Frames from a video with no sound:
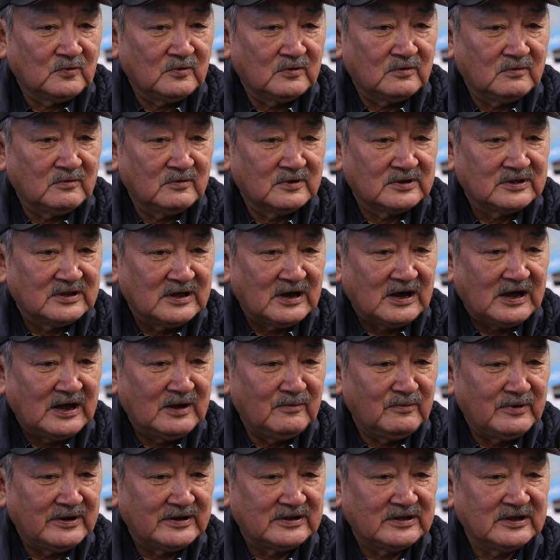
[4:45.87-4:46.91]
when the
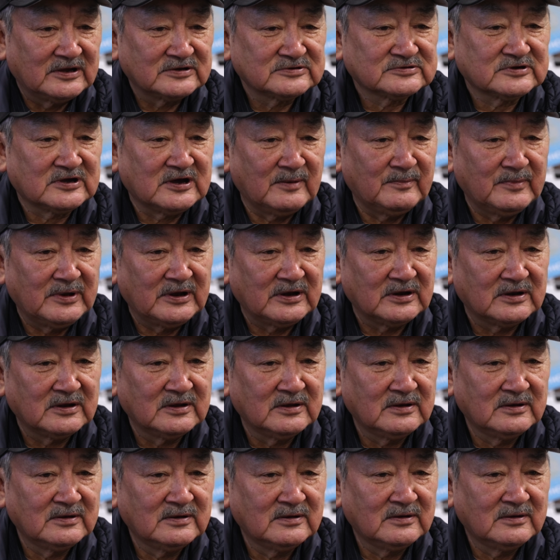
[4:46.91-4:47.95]
highway does come in,
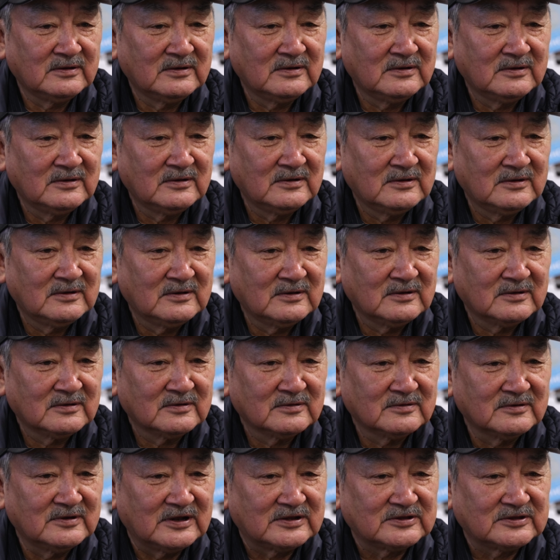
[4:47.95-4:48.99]
that